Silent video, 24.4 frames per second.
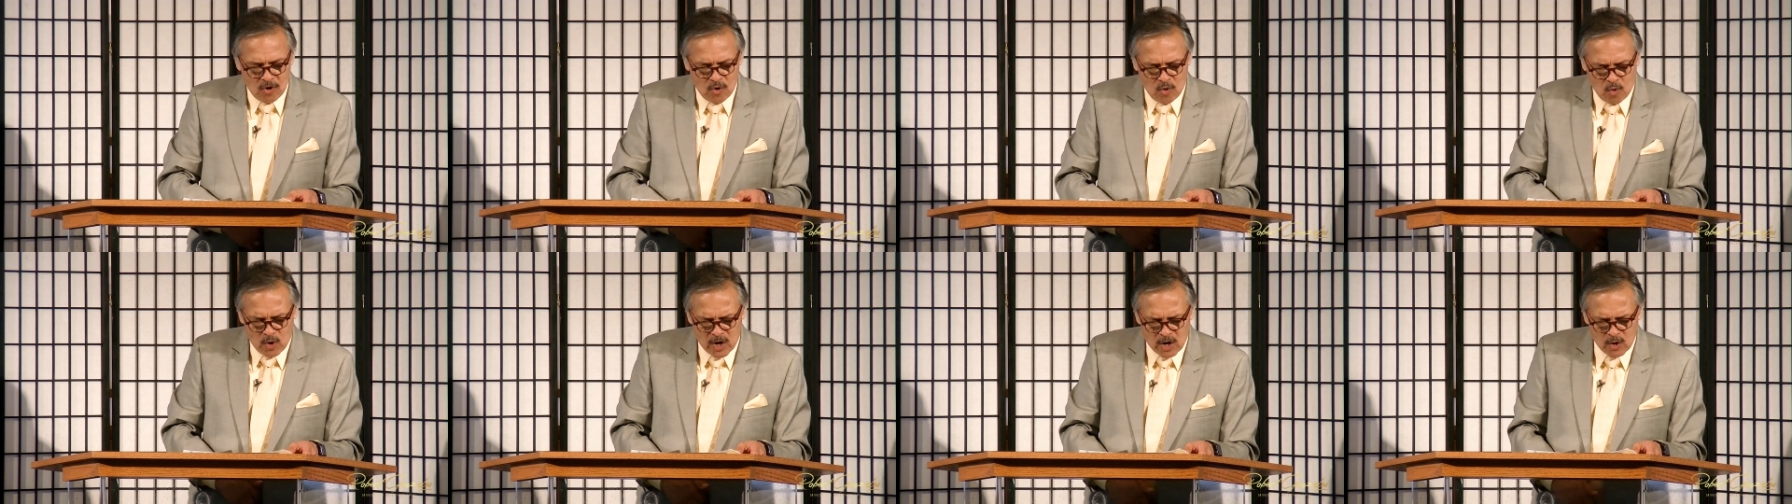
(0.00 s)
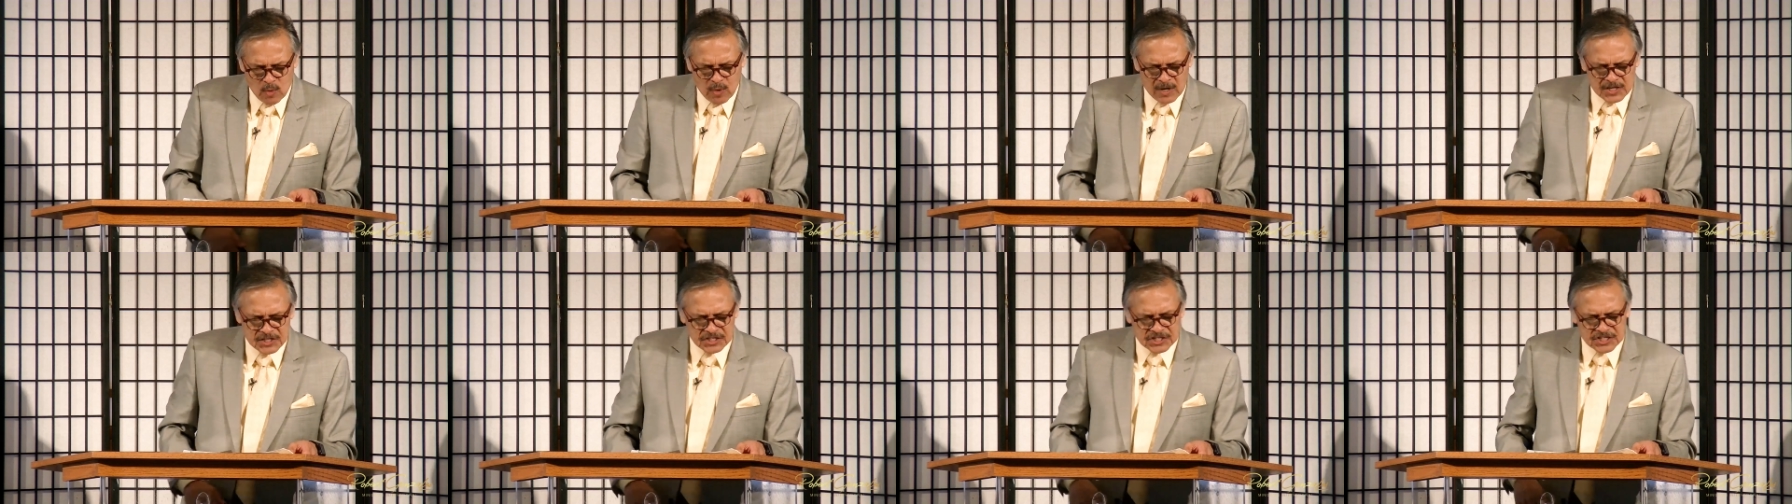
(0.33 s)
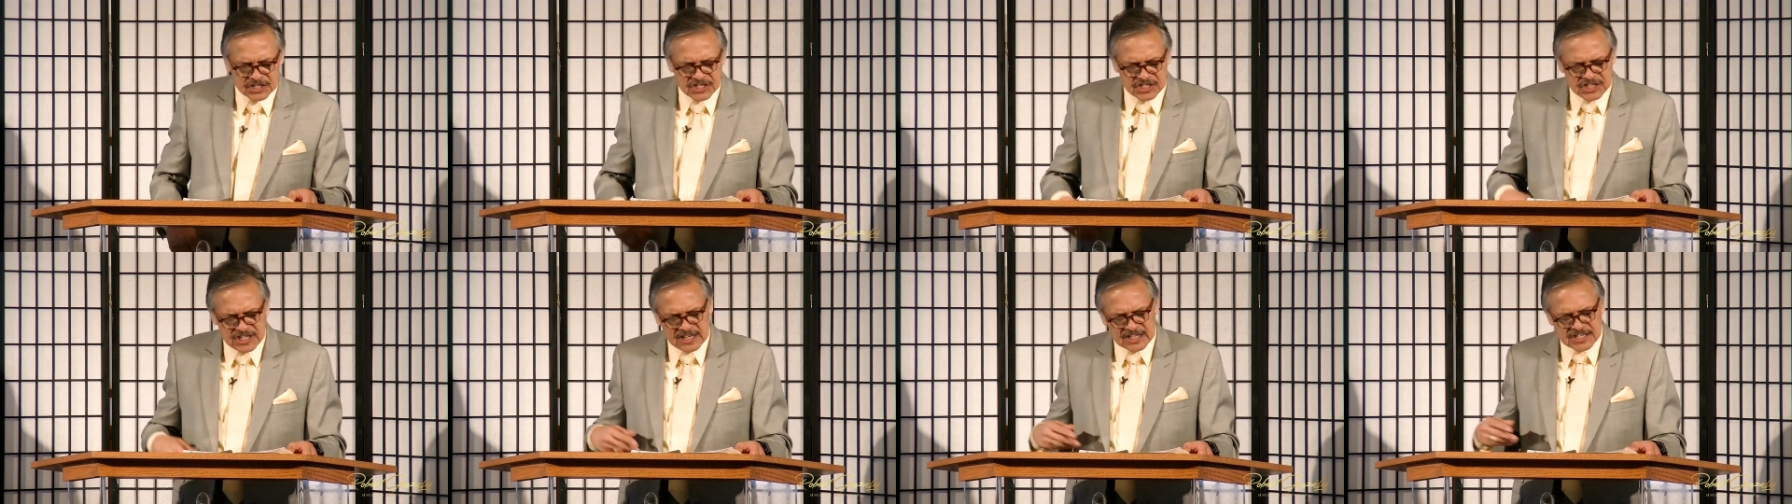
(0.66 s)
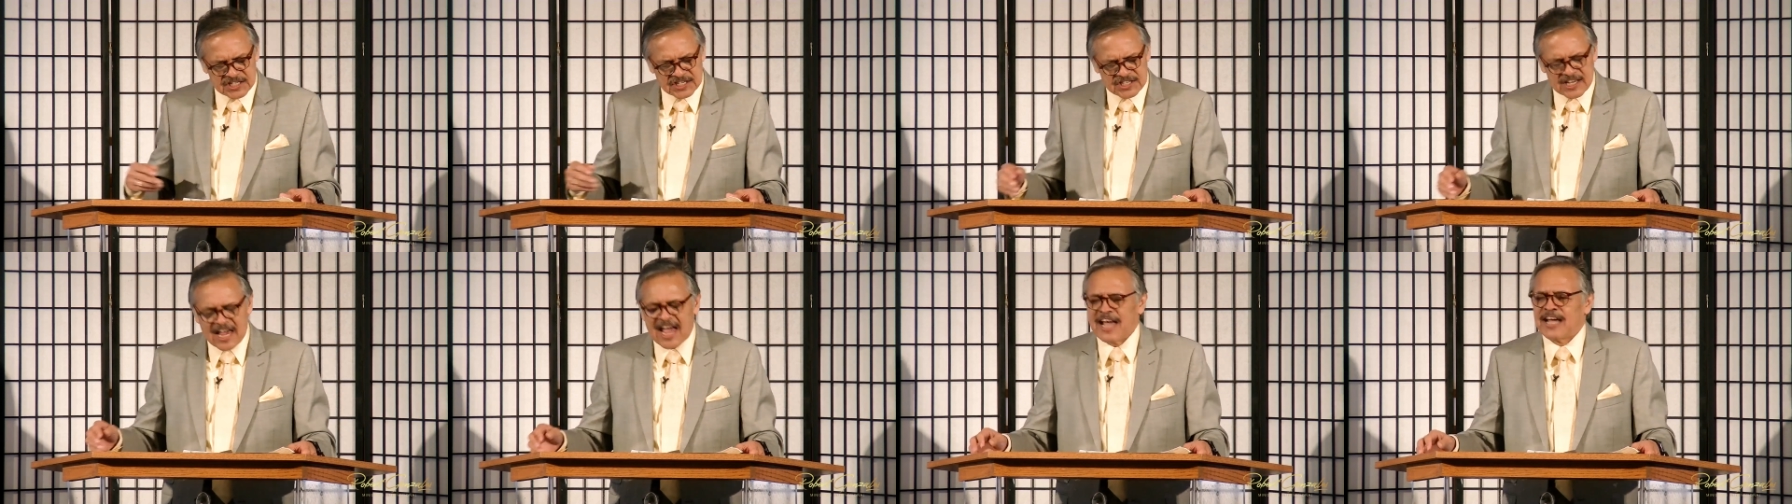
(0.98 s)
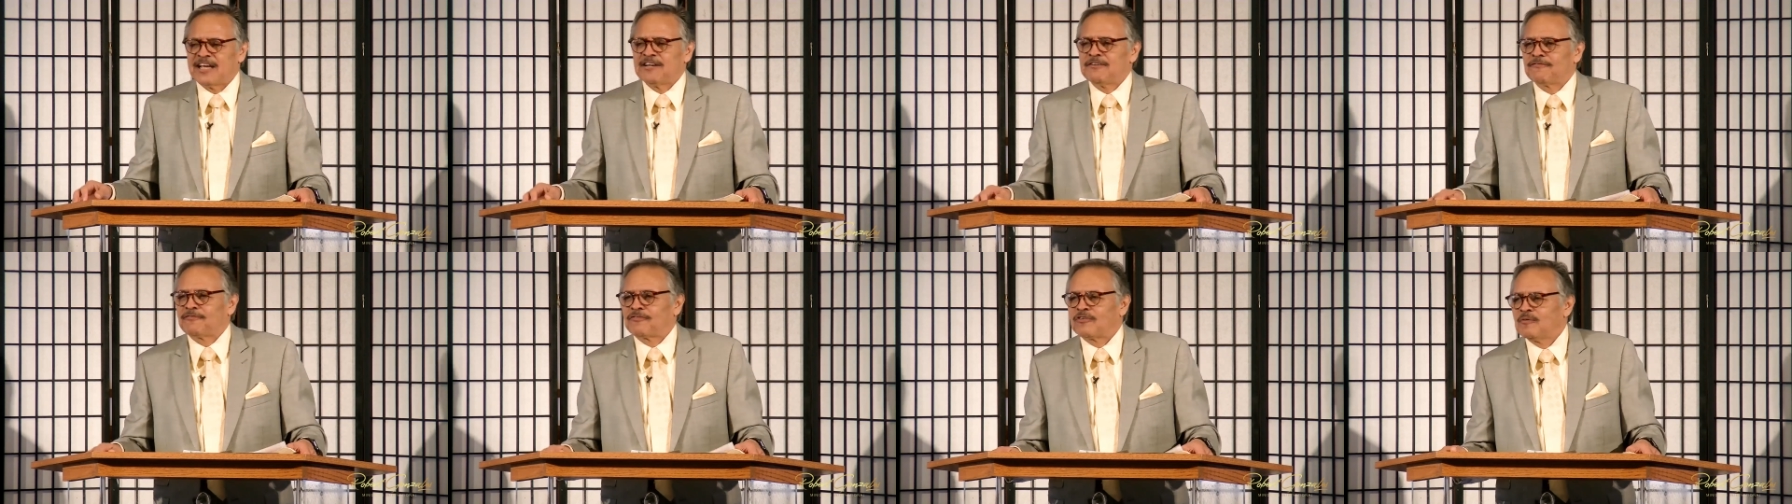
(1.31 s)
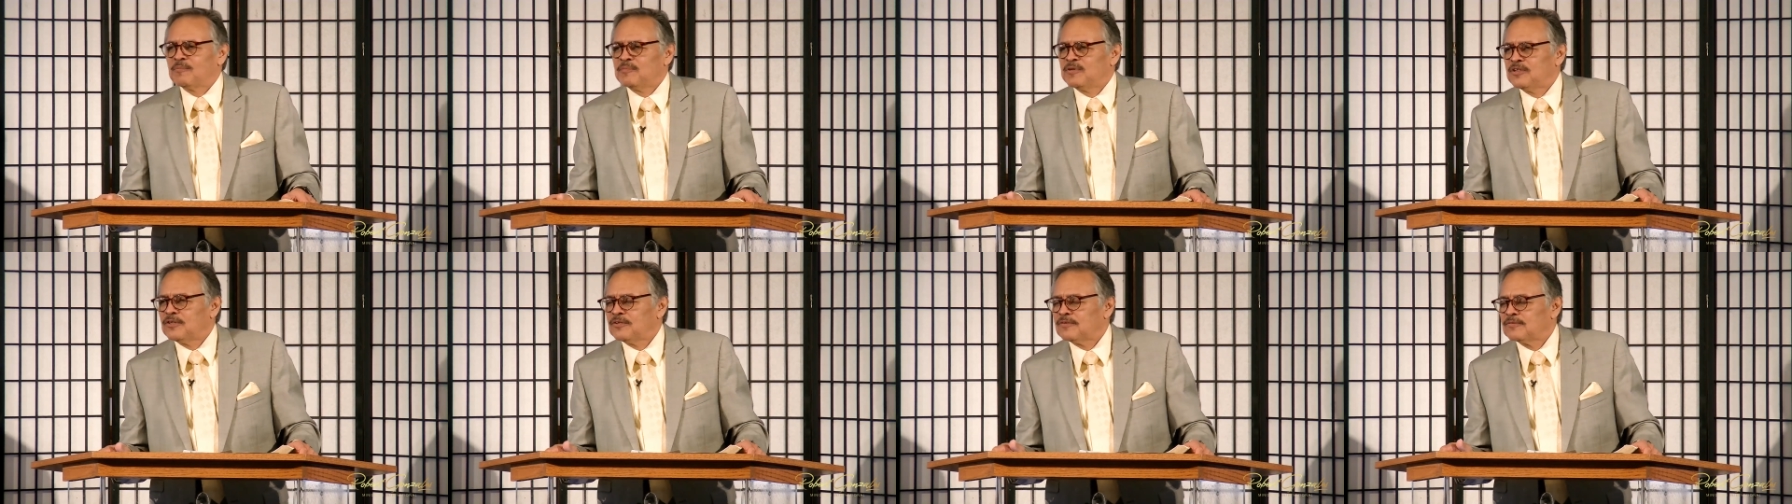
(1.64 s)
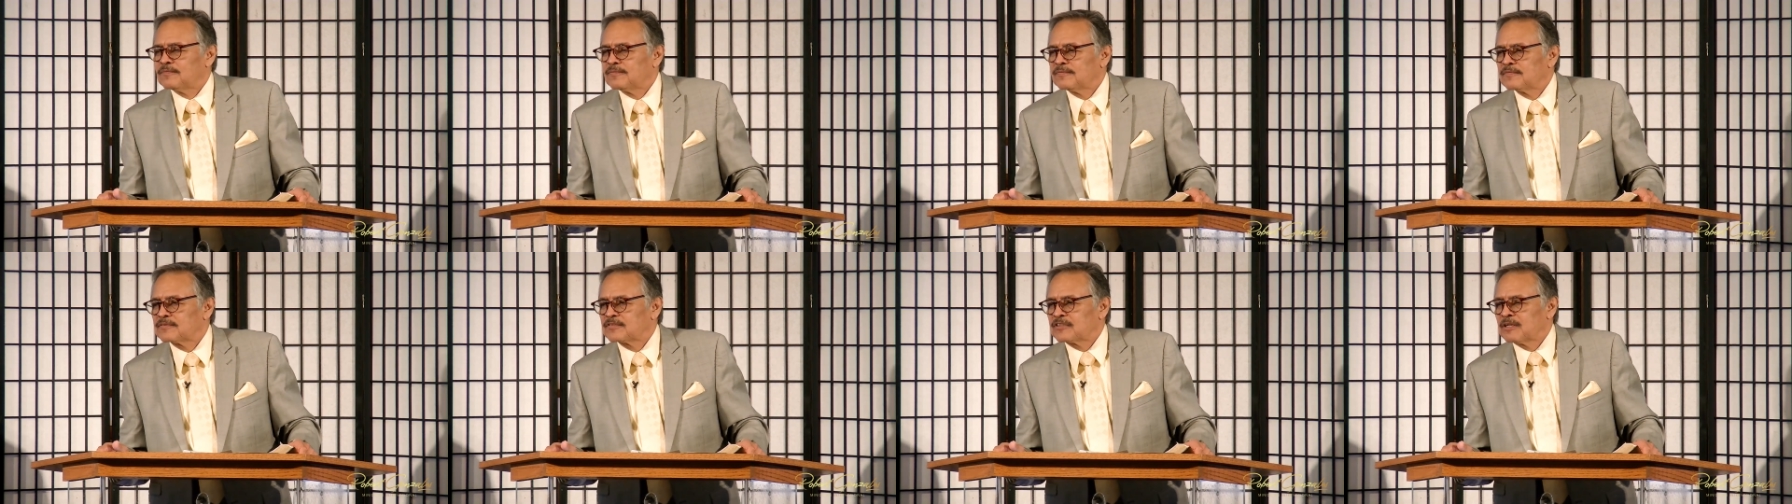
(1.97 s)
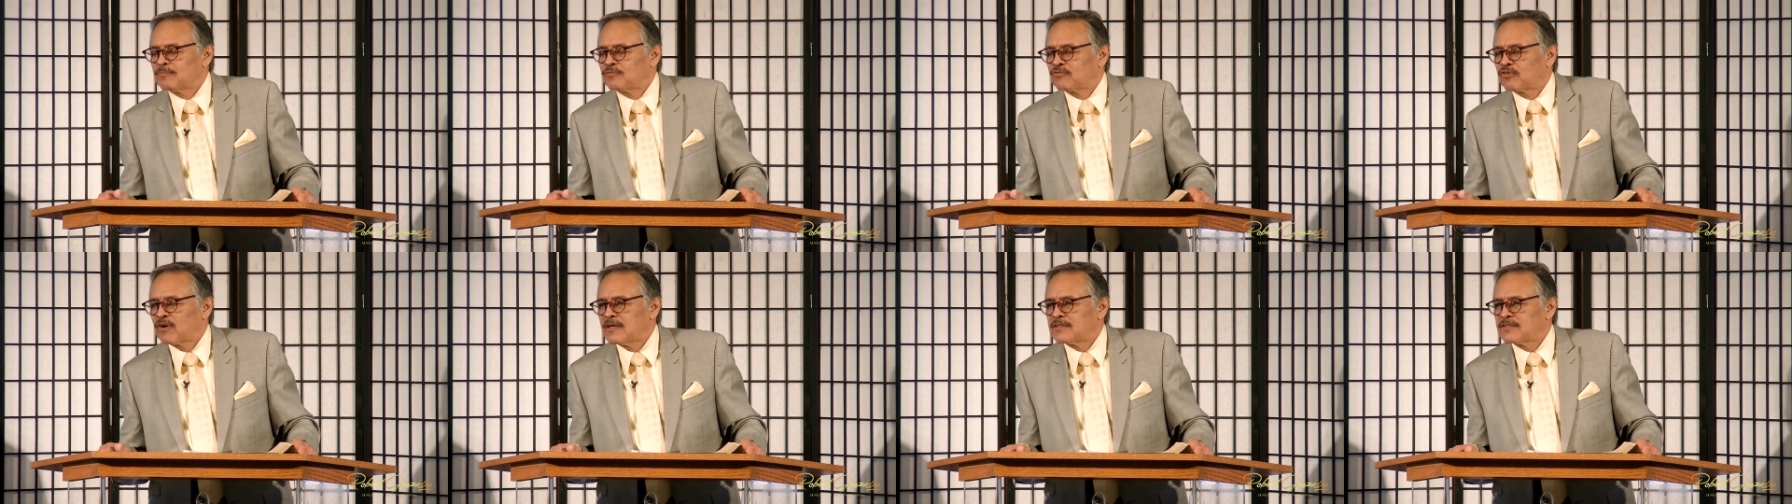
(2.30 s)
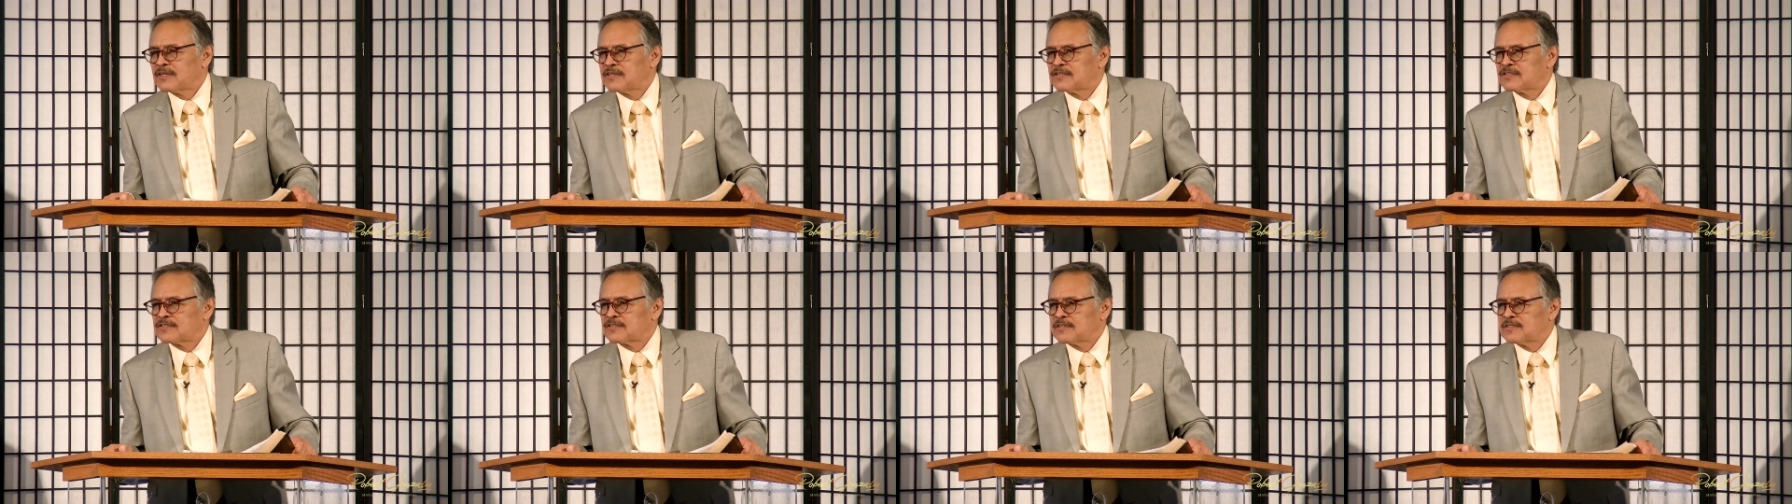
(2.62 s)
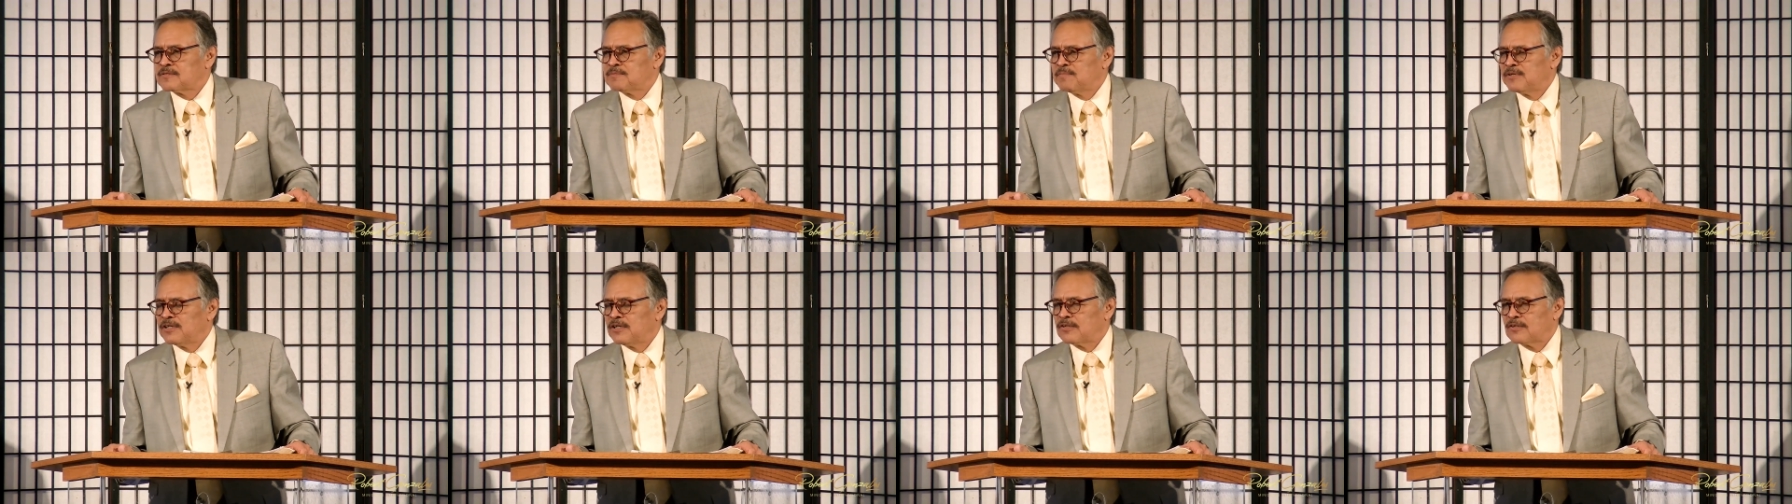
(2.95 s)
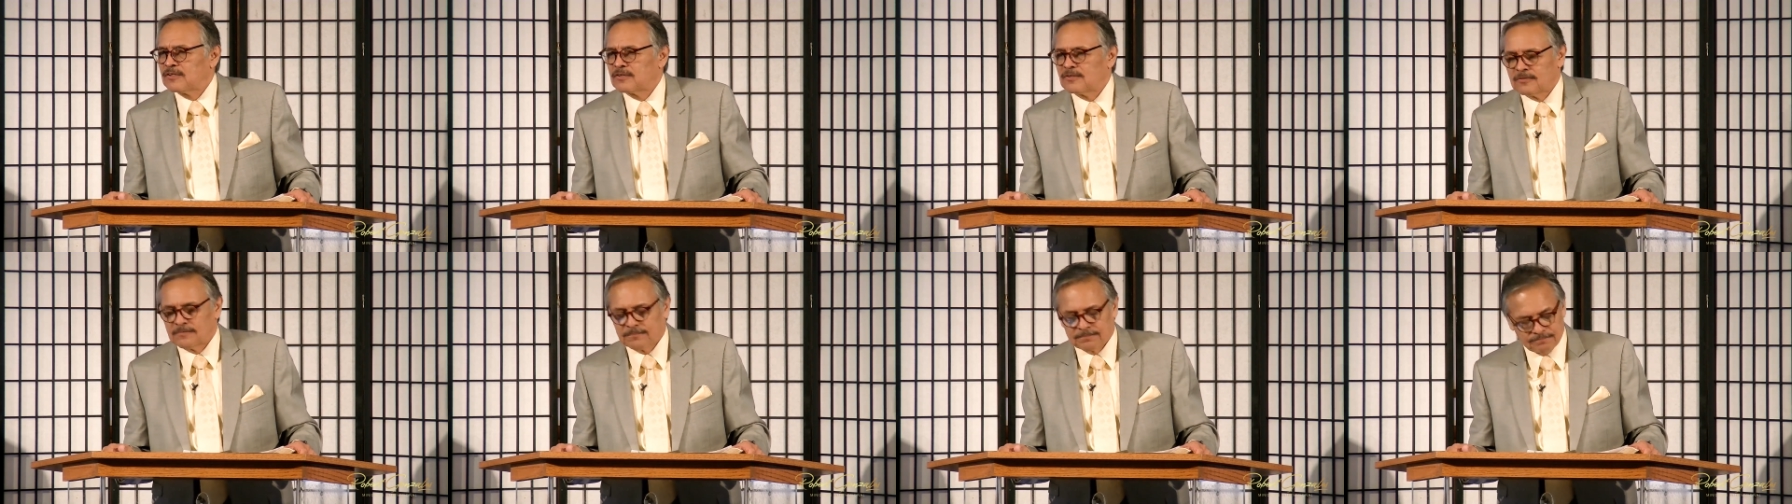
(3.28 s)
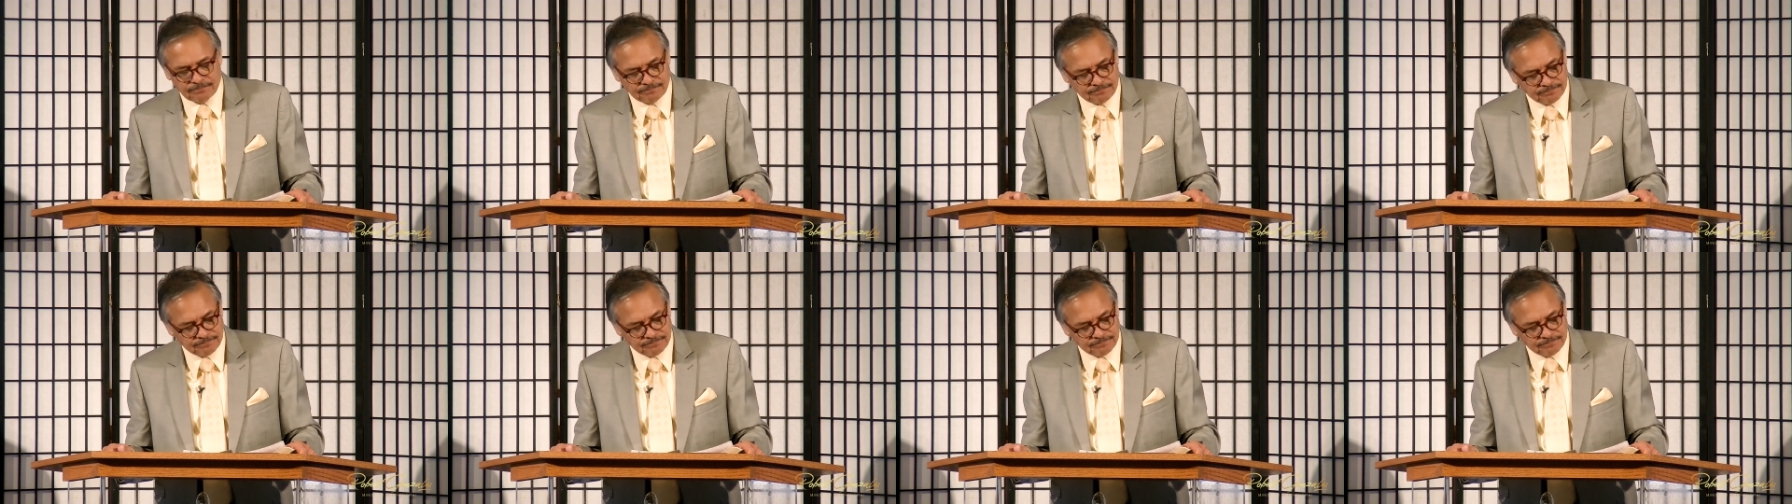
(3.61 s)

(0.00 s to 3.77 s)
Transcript: we wish to see a sign from you. Some translation says miracle.